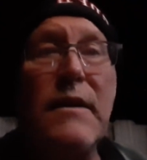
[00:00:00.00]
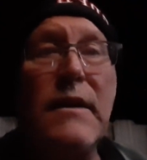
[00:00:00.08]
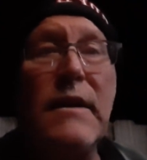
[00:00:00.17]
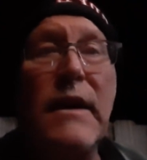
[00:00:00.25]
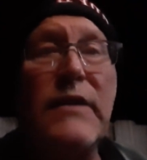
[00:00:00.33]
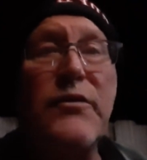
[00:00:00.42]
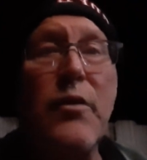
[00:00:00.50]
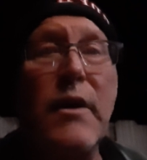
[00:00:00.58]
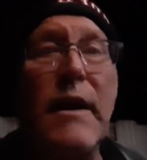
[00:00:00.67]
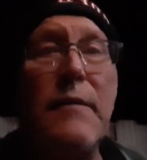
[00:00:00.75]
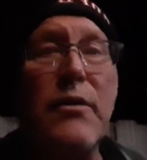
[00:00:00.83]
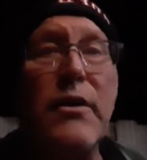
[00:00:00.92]
and that's
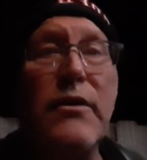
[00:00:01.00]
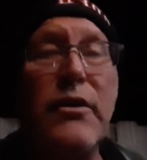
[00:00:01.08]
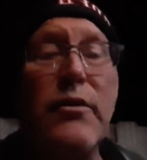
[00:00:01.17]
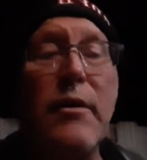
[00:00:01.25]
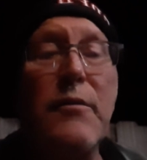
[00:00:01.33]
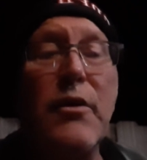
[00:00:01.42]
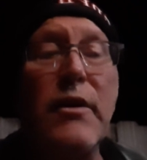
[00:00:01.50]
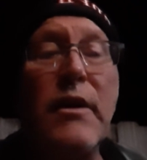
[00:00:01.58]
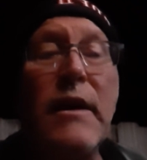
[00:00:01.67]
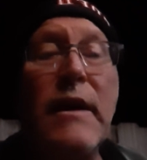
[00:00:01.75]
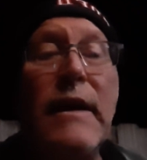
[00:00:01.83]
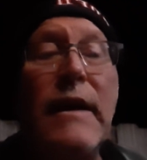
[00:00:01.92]
what I'm gonna do.
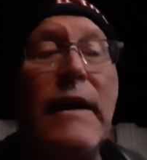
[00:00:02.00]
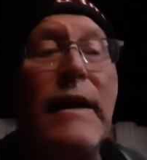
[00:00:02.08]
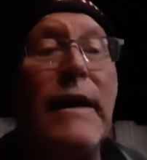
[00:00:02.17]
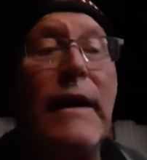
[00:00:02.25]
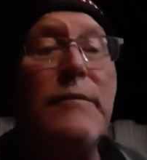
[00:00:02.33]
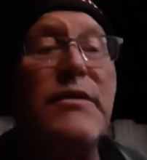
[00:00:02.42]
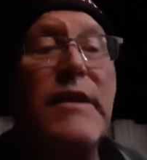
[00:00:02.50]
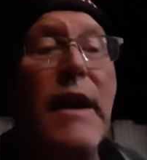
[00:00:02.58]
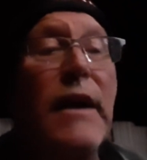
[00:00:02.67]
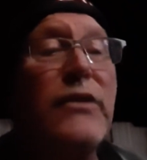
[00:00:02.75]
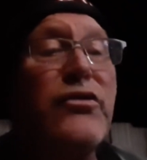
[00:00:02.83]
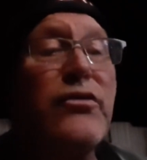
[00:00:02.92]
I'm
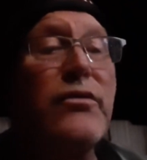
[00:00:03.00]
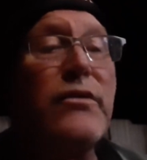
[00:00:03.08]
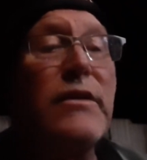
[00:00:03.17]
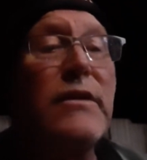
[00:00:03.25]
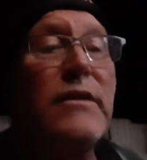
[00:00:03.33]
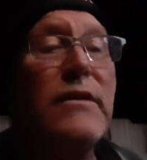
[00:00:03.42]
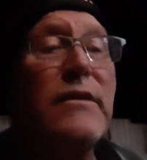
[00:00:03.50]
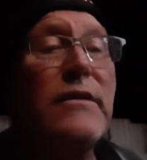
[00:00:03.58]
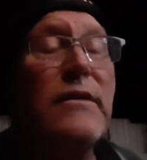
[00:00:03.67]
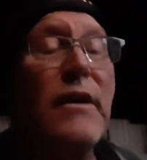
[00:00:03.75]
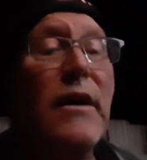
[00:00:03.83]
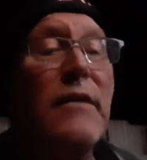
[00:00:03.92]
scheduled.
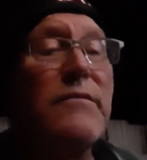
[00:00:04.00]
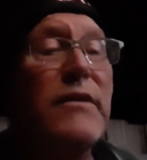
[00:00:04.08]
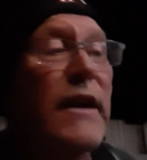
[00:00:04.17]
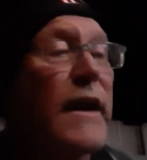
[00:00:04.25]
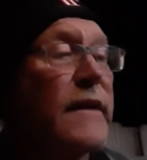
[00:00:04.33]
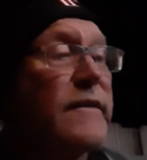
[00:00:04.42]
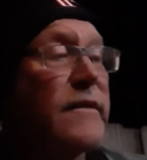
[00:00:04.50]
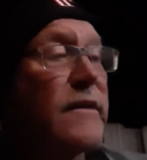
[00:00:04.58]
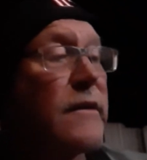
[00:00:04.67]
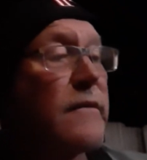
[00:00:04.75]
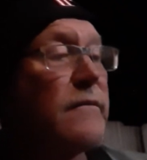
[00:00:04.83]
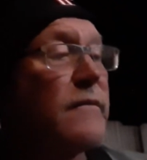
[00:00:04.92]
Today's the